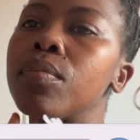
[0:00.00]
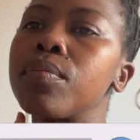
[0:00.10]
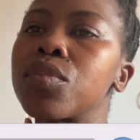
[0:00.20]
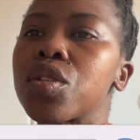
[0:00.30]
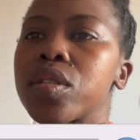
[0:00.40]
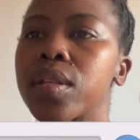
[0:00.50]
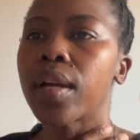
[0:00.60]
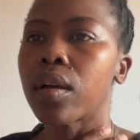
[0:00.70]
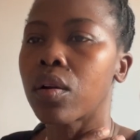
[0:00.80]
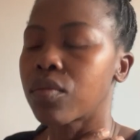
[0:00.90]
I'm just
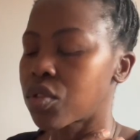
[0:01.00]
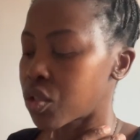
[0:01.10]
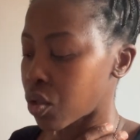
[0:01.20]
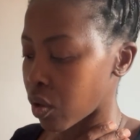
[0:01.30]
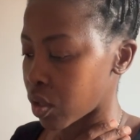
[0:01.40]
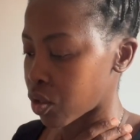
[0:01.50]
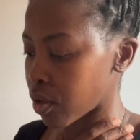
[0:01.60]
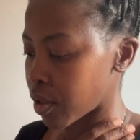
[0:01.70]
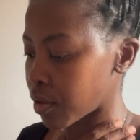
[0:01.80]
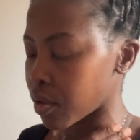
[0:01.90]
thinking of just going to
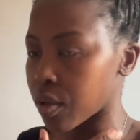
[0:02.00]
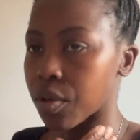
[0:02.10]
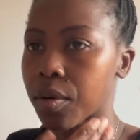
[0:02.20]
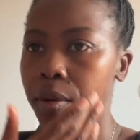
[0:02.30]
her, you know.